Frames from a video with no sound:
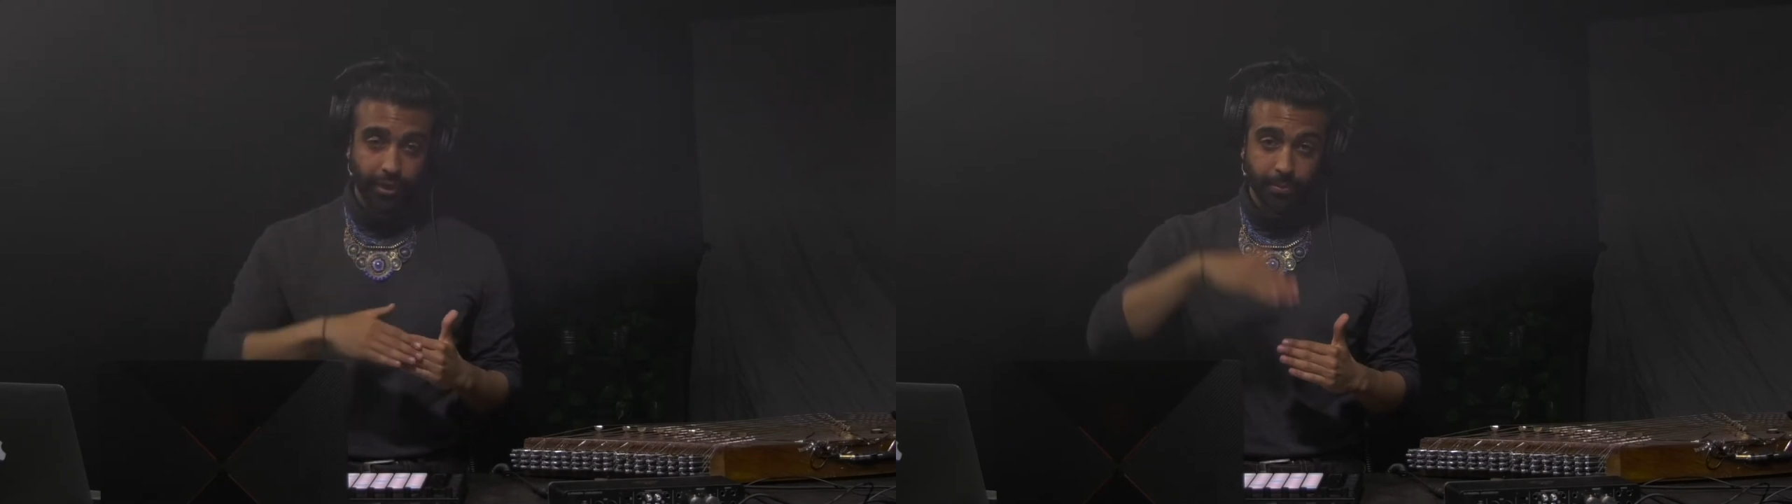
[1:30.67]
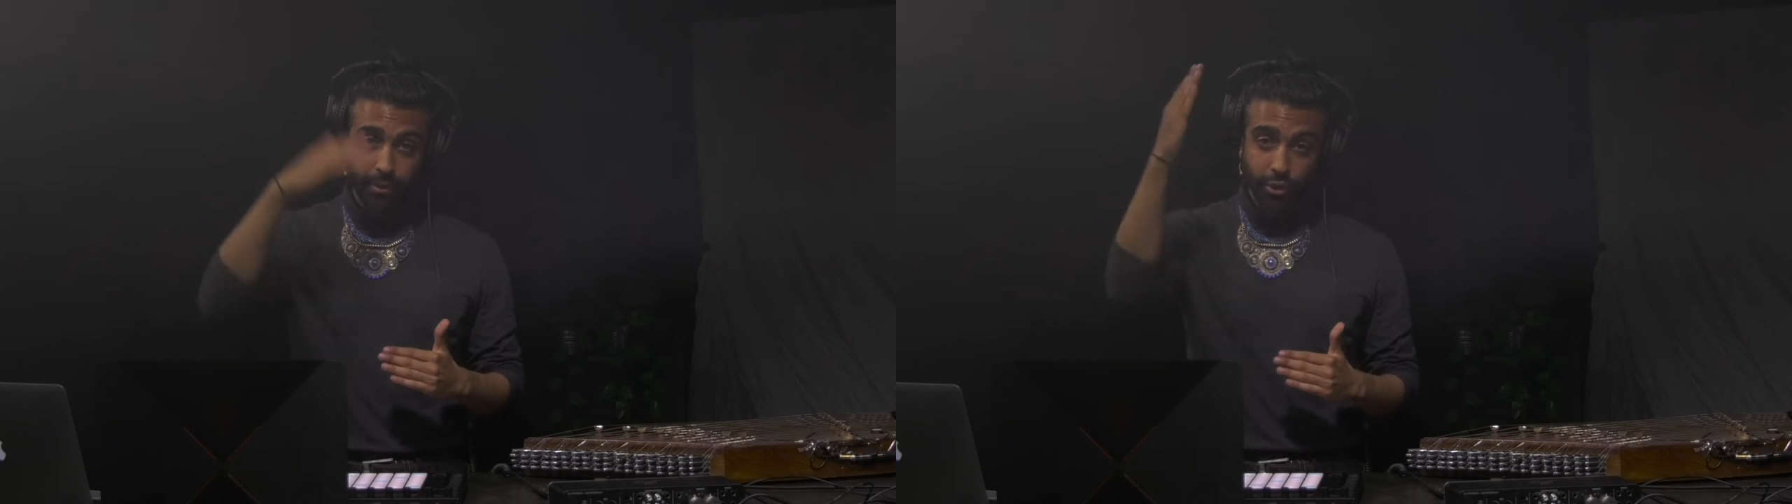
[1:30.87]

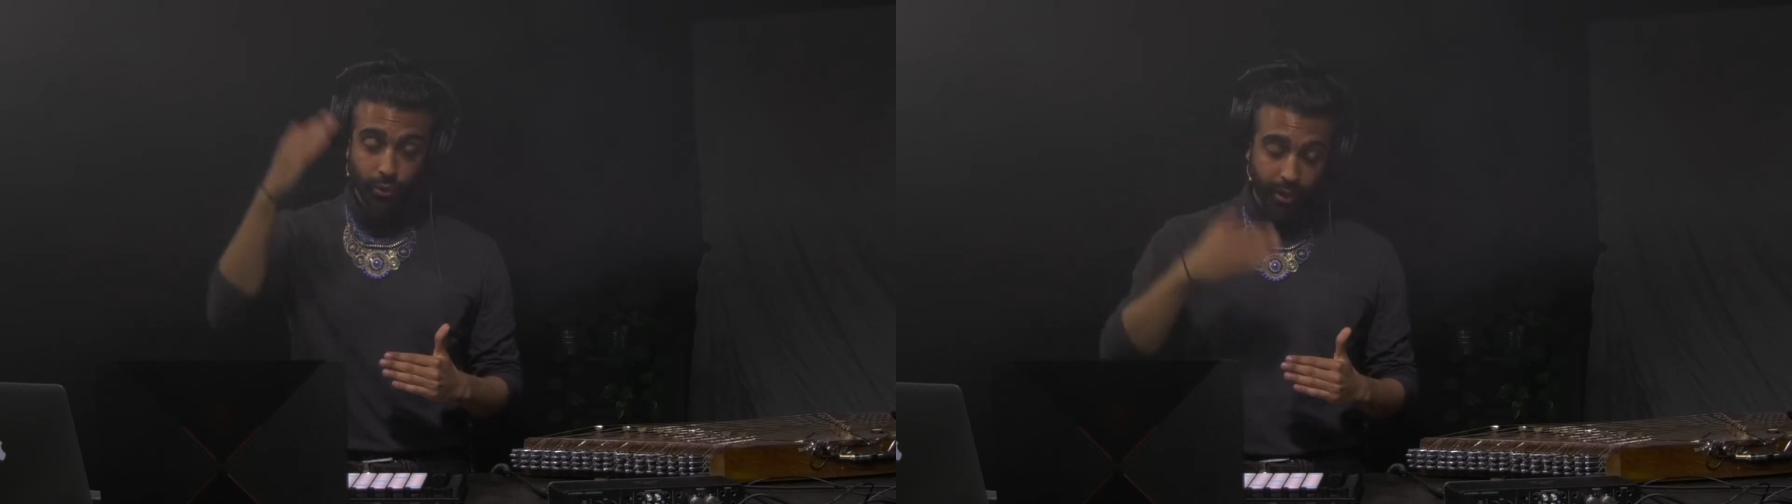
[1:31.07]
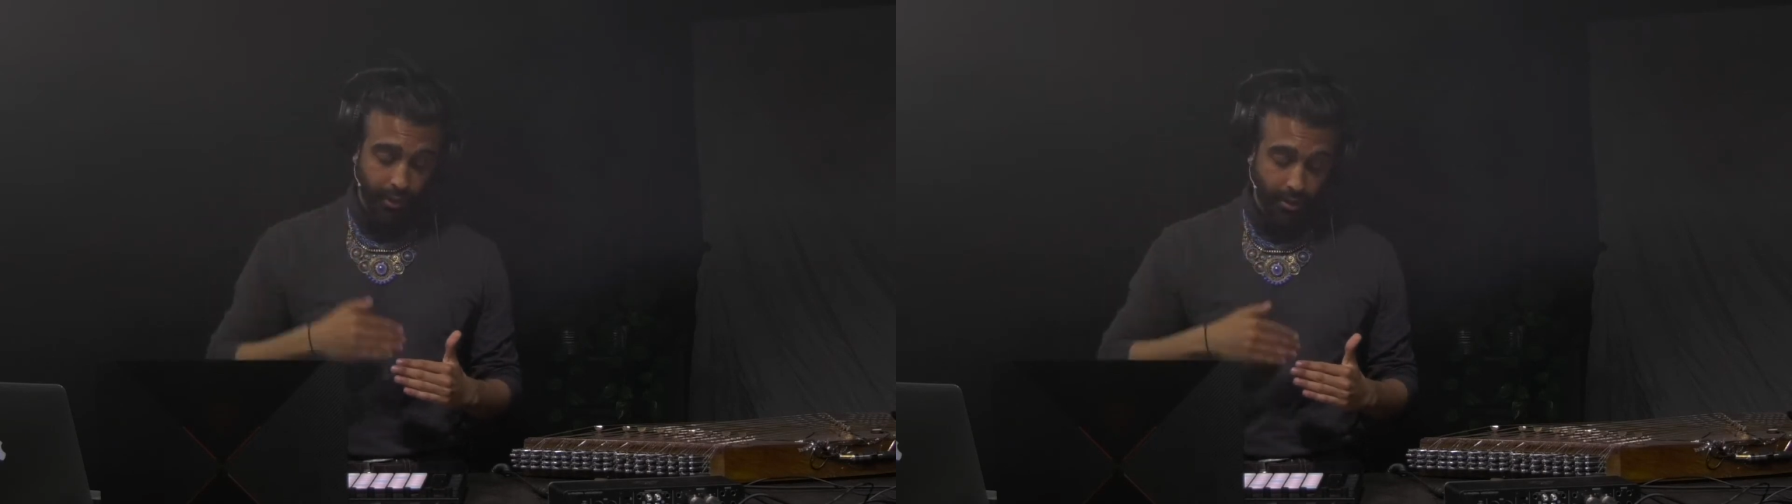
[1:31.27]

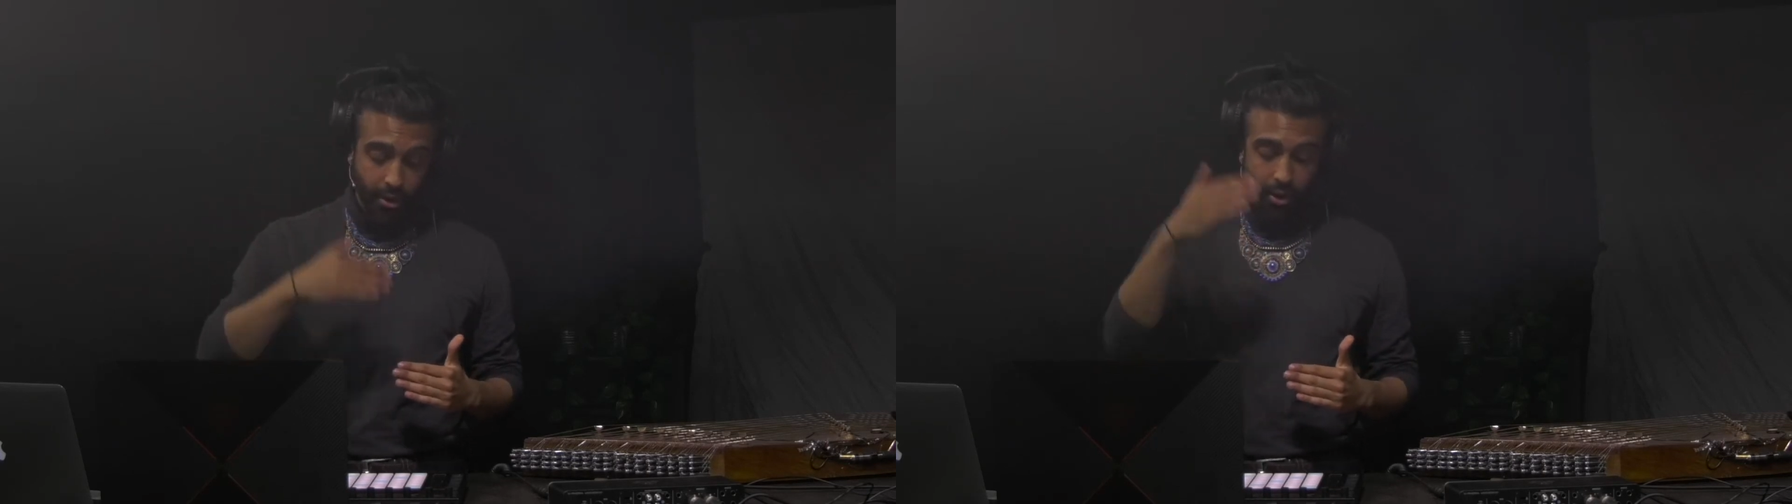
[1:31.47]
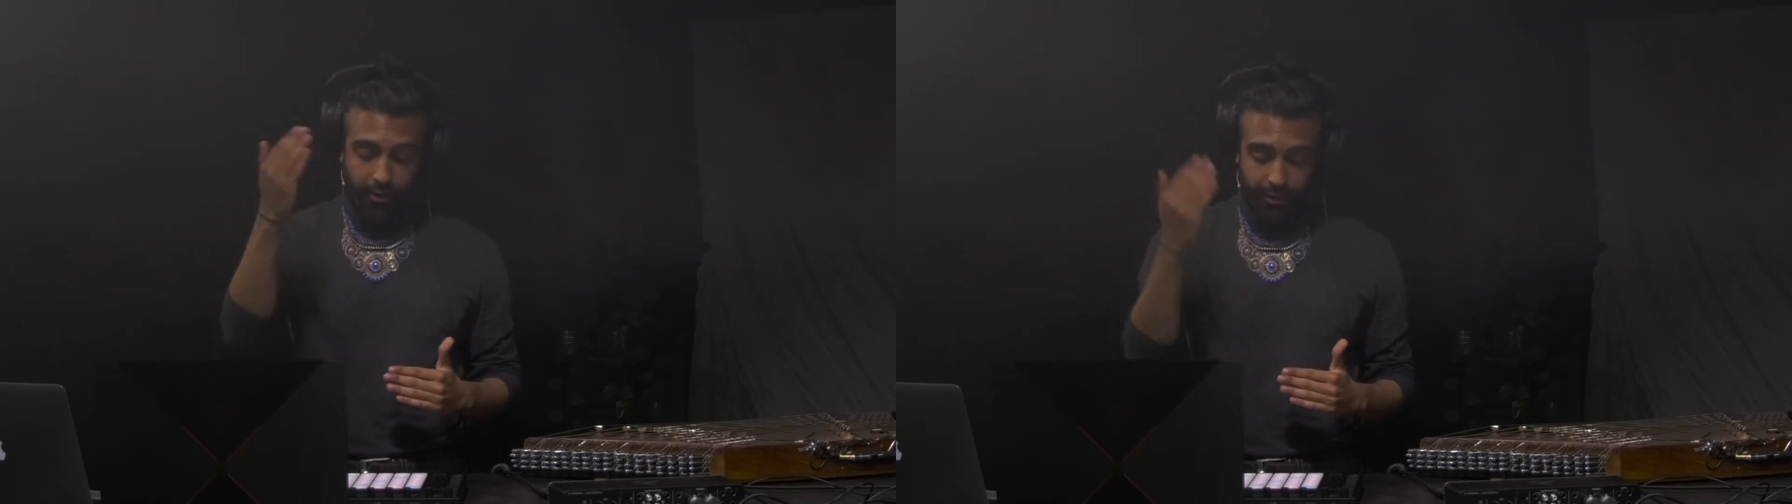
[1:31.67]
between
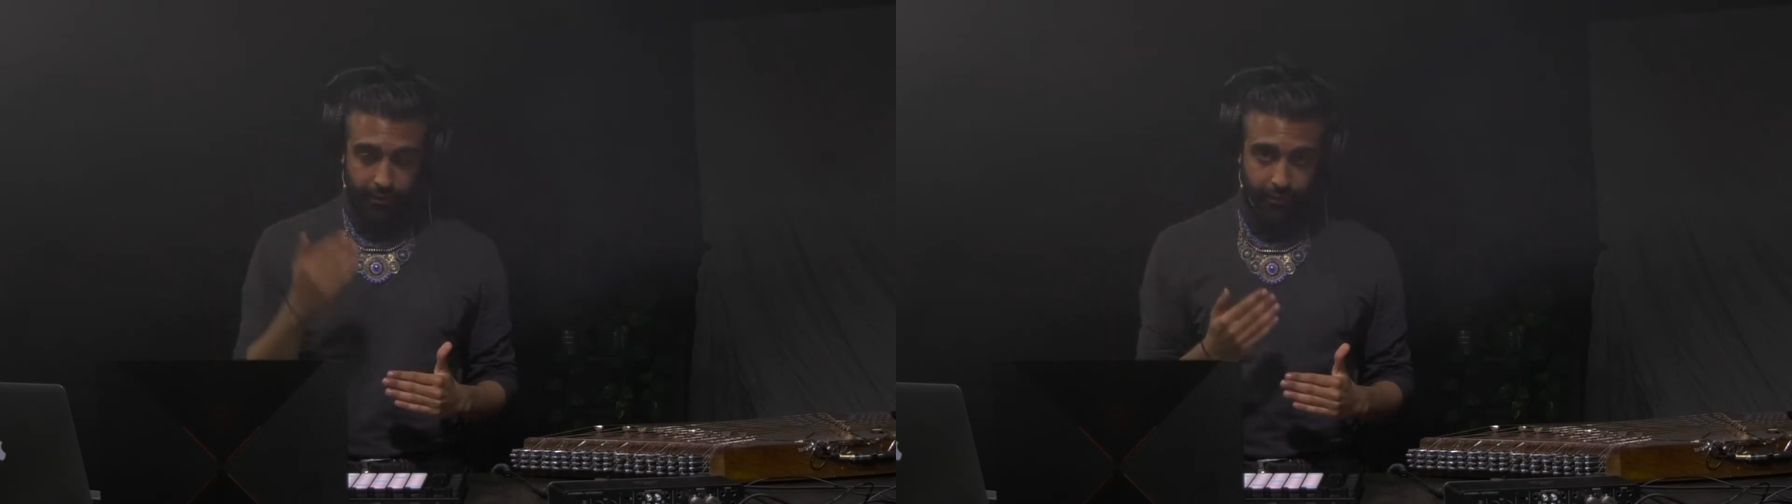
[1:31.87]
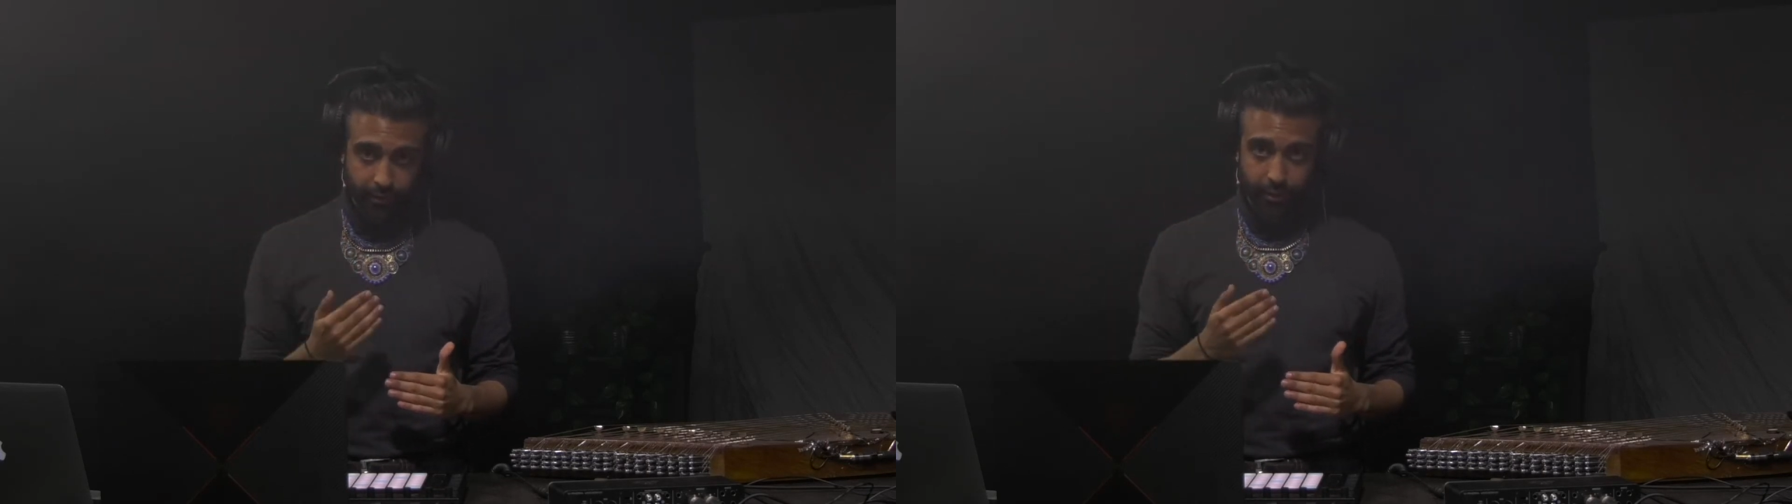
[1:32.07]

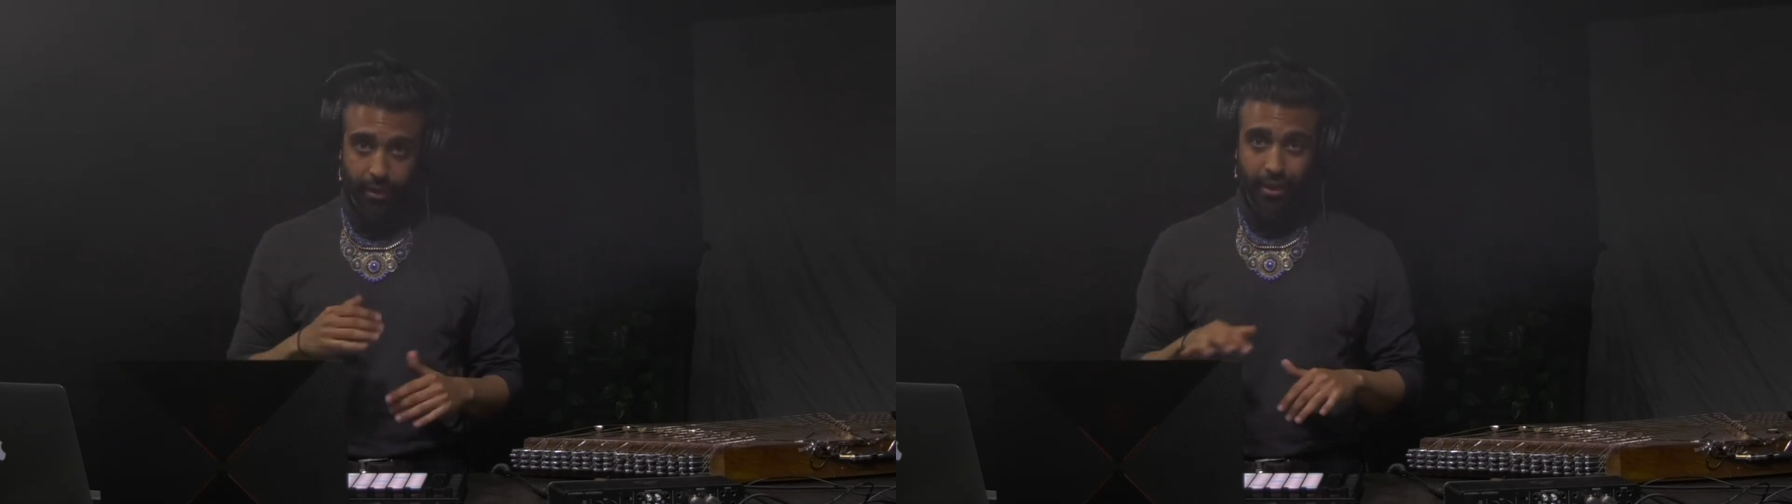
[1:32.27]
octaves